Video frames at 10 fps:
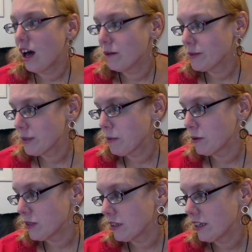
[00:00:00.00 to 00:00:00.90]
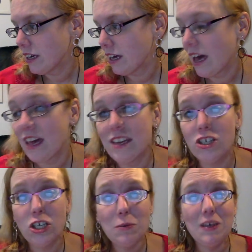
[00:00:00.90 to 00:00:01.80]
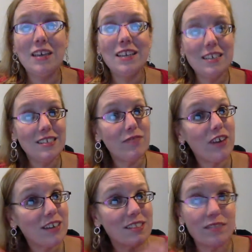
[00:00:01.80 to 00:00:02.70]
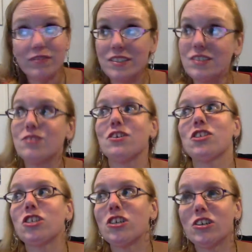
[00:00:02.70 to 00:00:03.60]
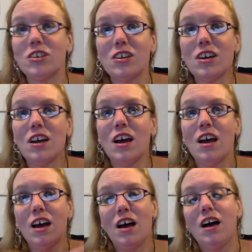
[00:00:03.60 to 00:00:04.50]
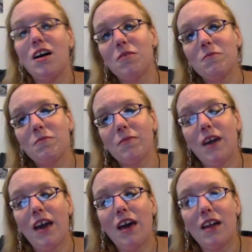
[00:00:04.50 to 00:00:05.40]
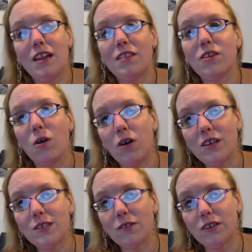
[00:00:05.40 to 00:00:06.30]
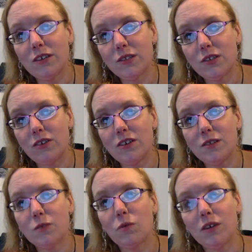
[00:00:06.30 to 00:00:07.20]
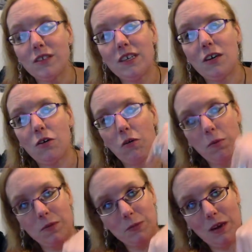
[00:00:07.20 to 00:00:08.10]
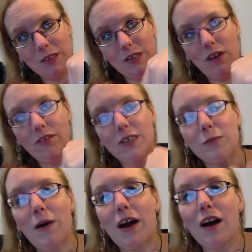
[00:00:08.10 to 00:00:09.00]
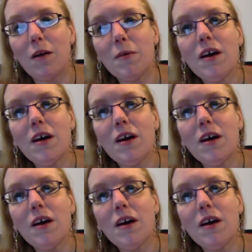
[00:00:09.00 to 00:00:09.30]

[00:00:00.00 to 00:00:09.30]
supposedly, and it should be an easy fix if it's a stricture. His only concern is once he opens my esophagus back up,